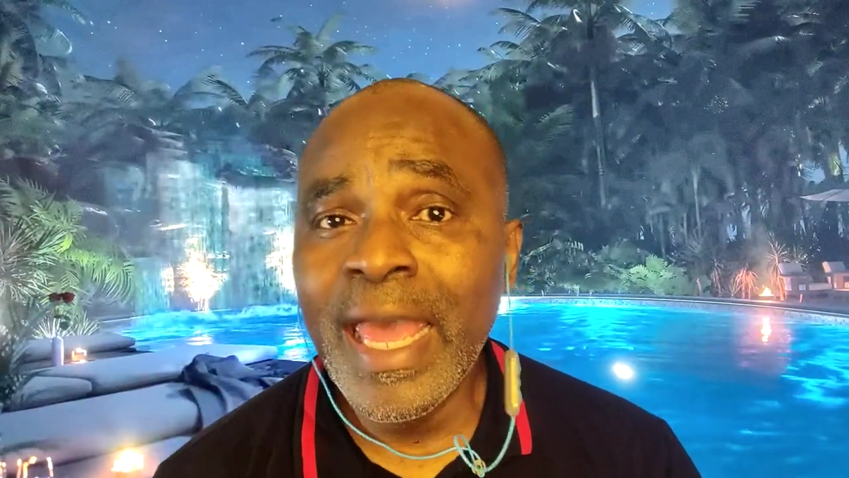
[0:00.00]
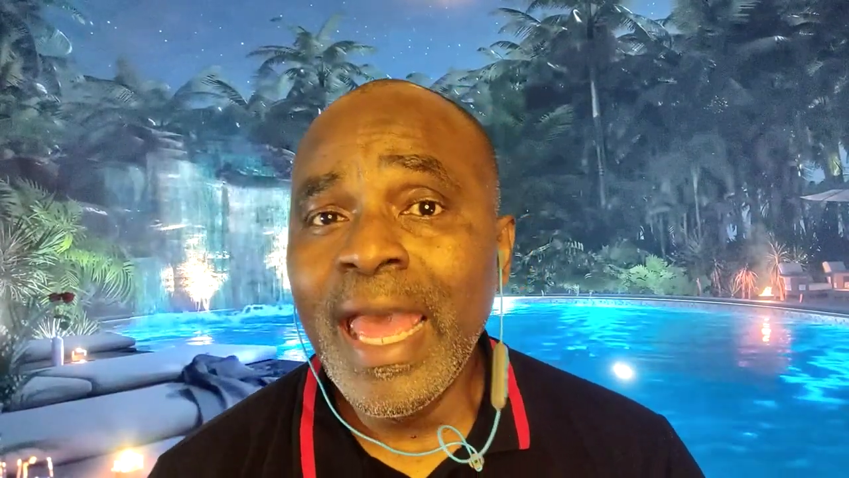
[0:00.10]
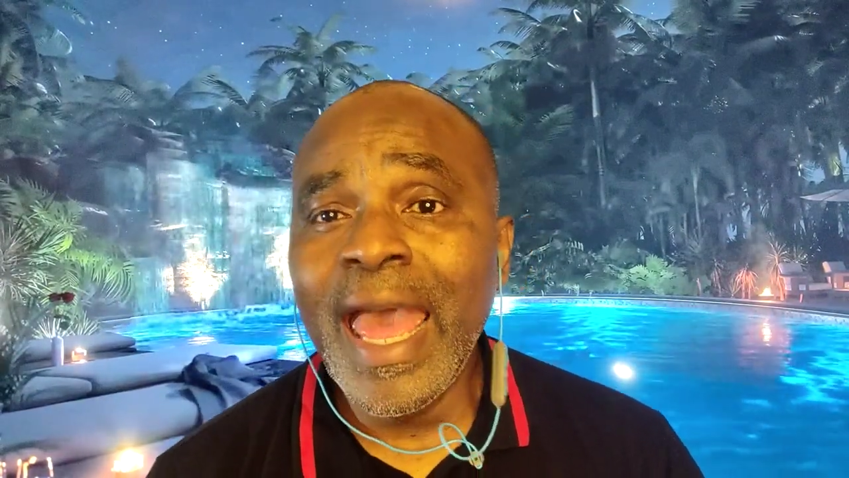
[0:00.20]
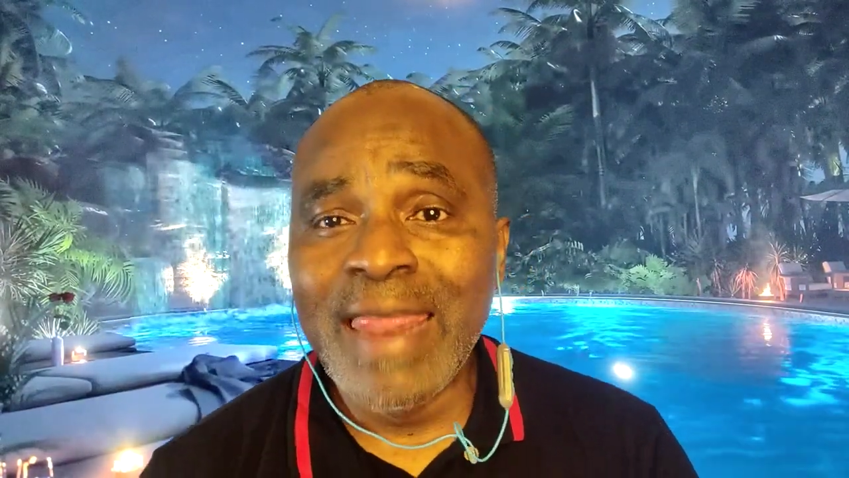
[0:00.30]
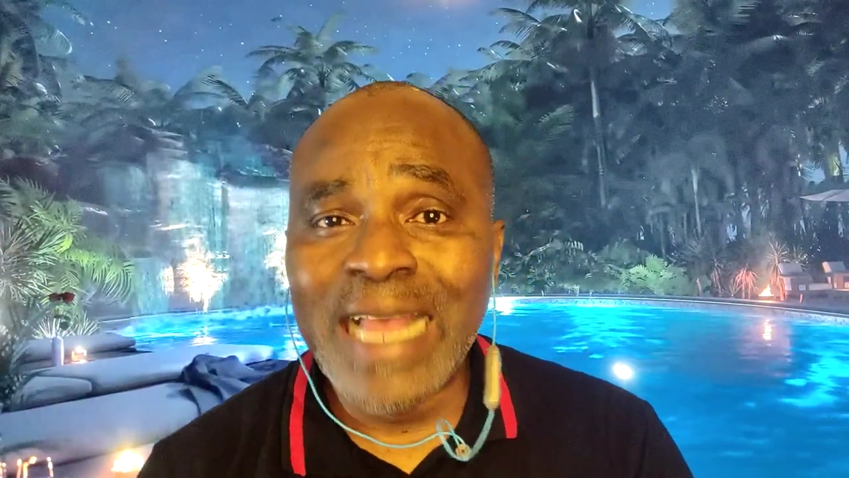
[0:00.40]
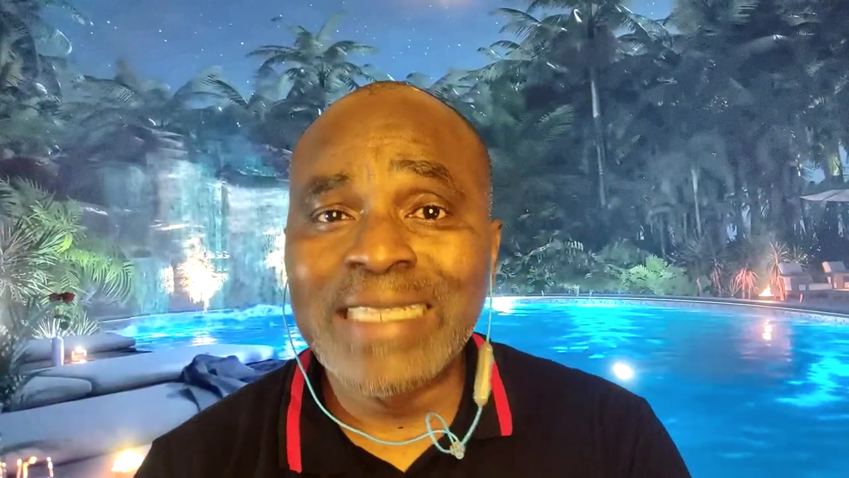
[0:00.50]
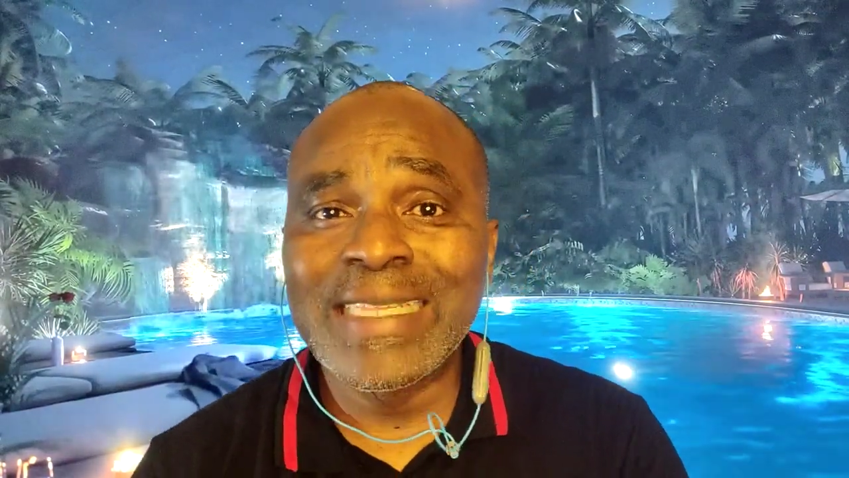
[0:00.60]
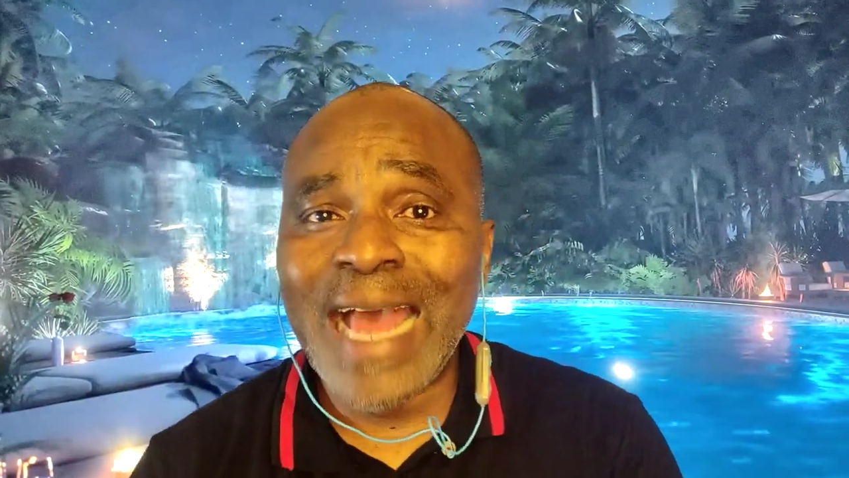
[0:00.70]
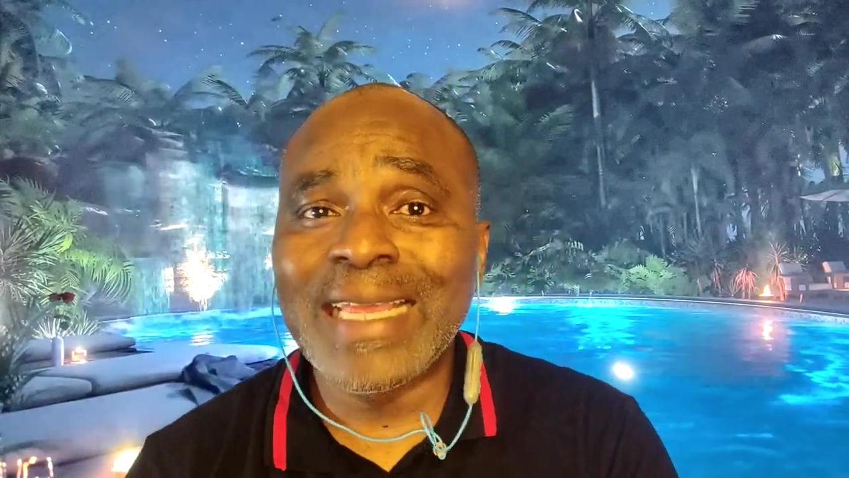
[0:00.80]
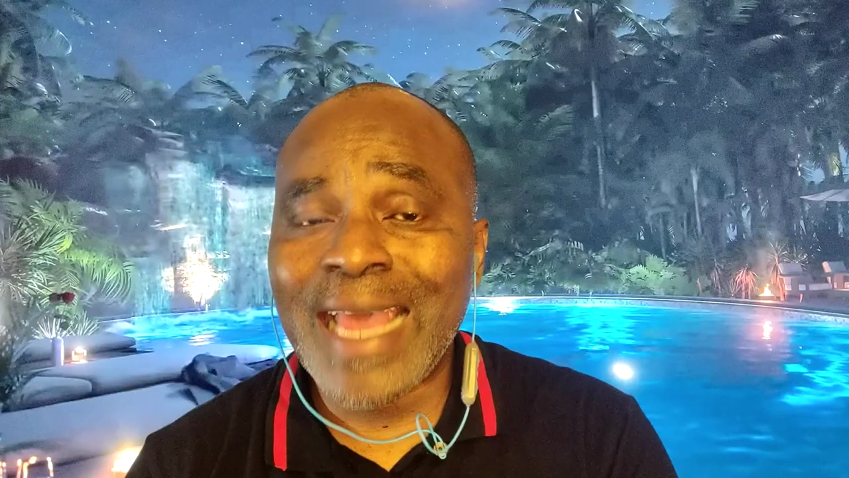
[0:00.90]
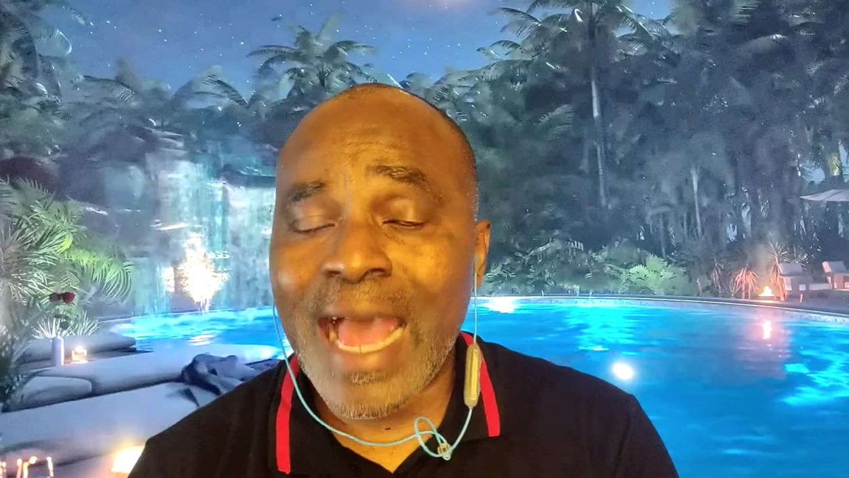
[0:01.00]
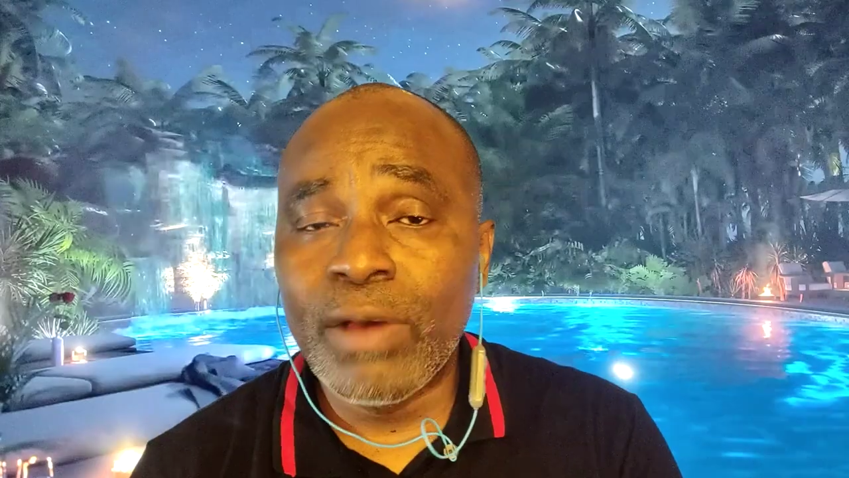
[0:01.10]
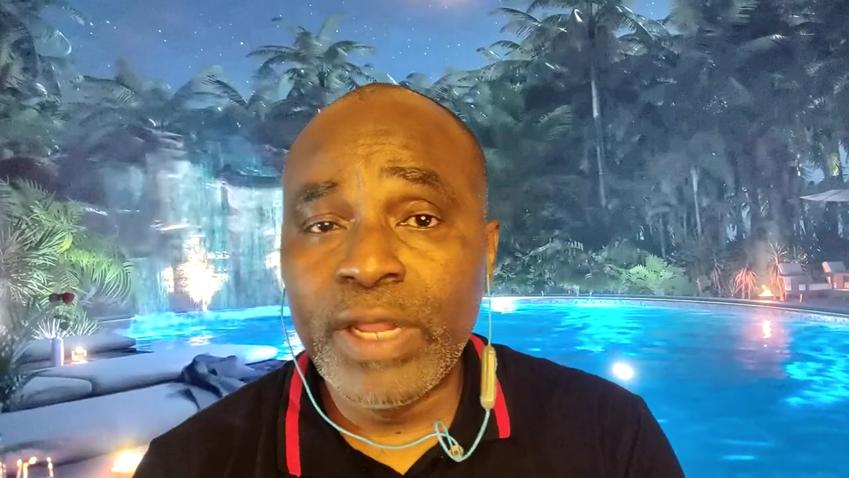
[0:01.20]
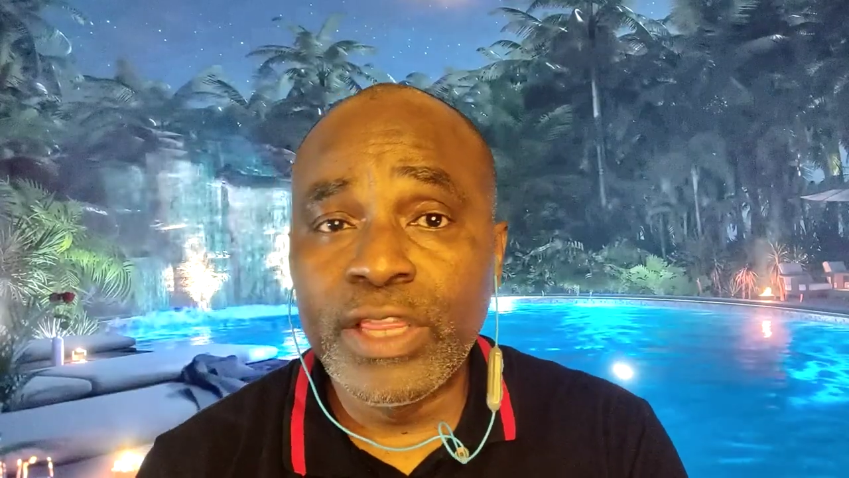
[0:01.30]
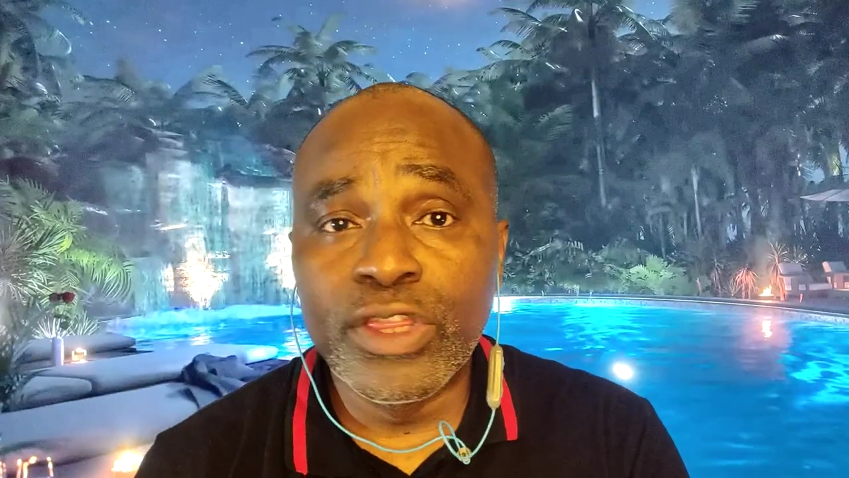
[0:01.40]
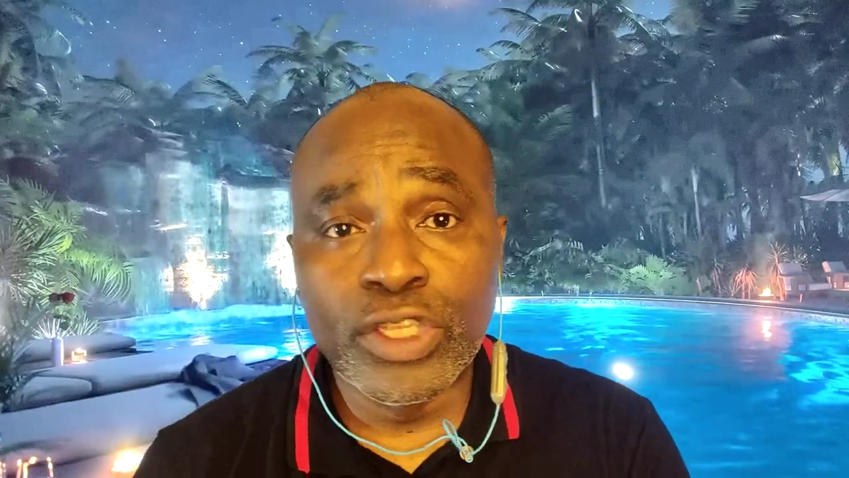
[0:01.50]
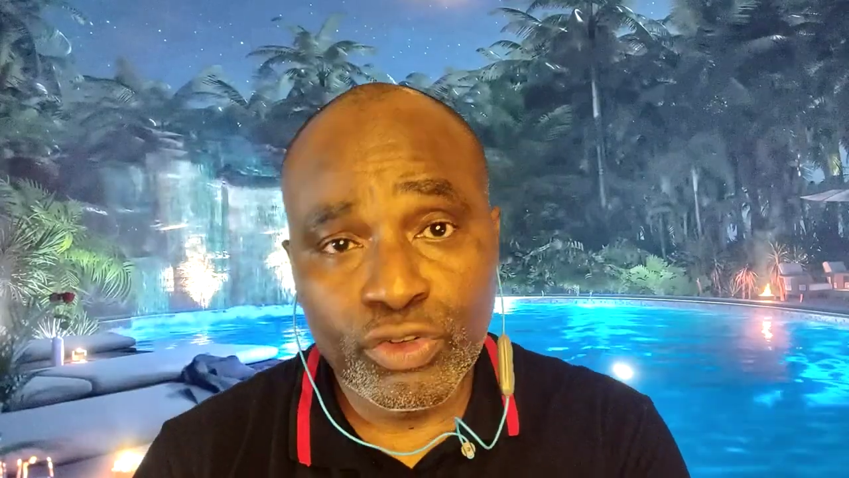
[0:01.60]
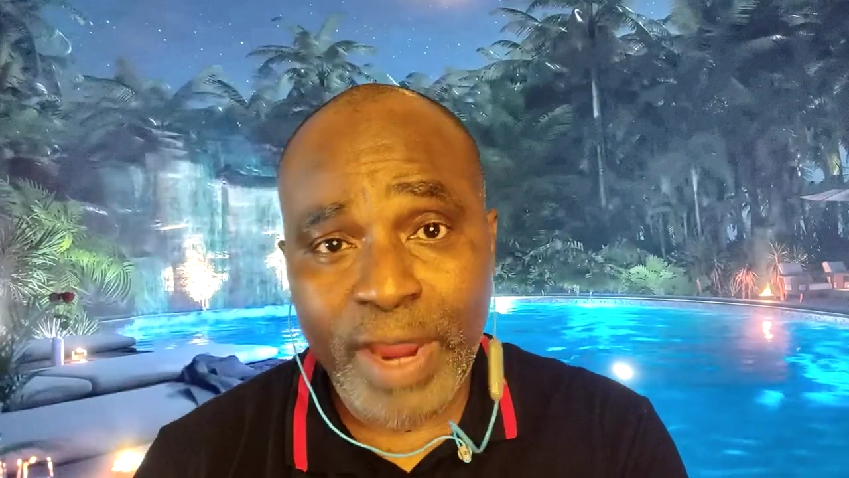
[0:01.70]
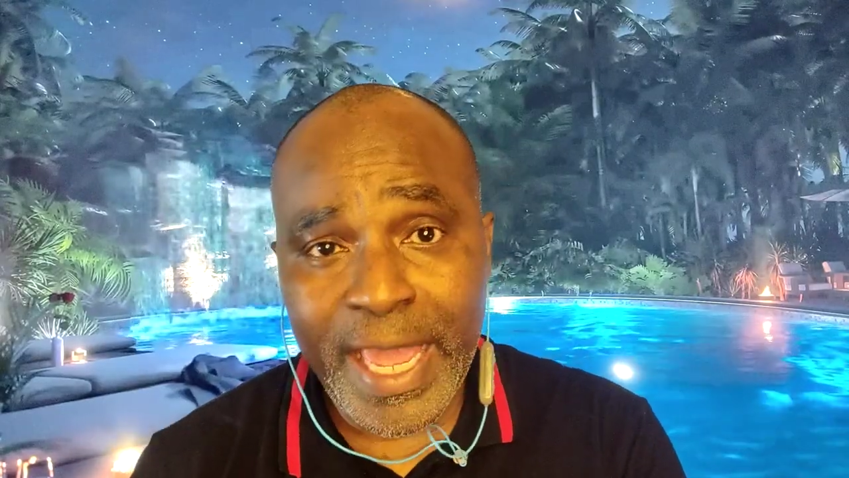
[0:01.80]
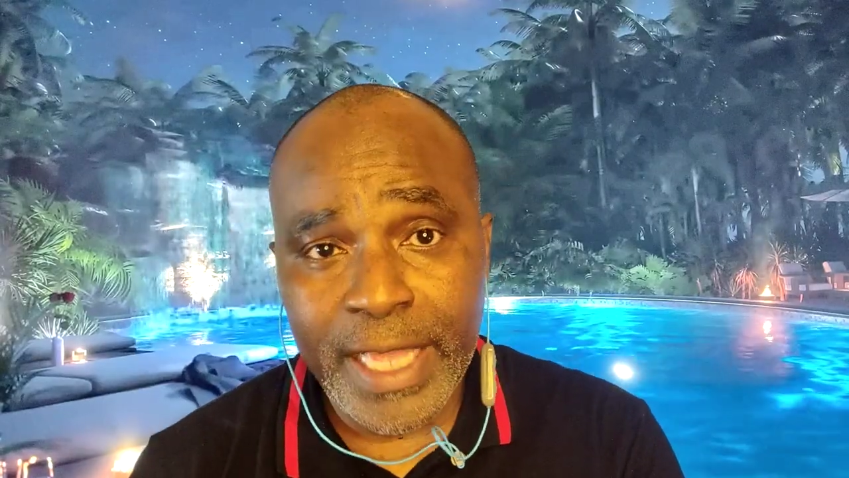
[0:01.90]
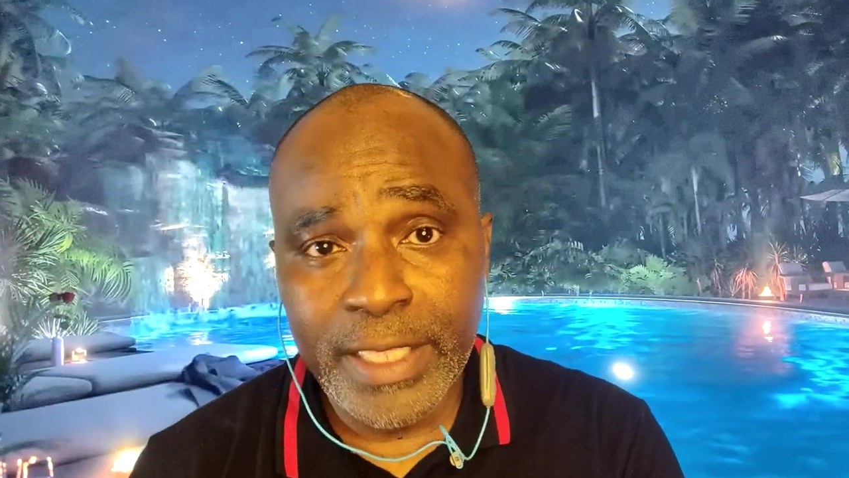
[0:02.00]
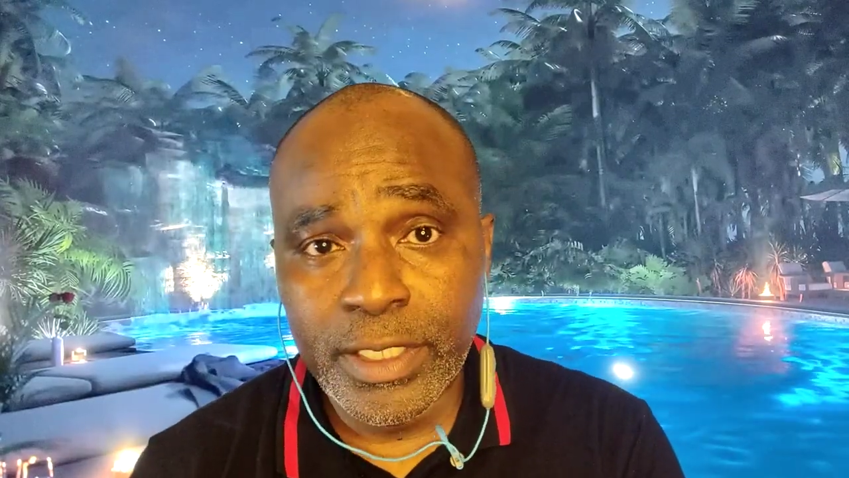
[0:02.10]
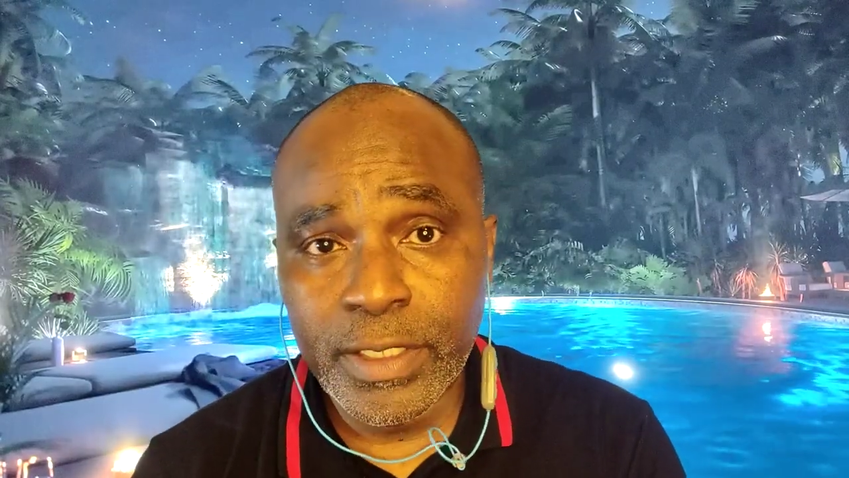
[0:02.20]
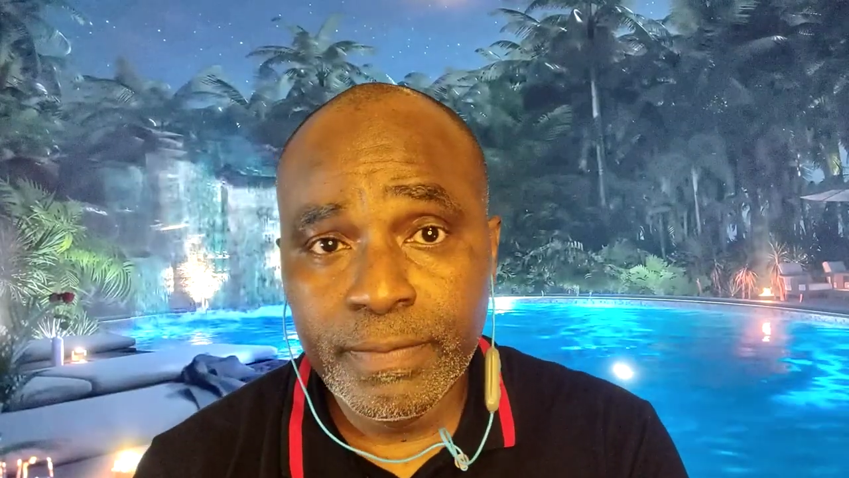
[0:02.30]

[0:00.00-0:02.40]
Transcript: and that's not counting the trades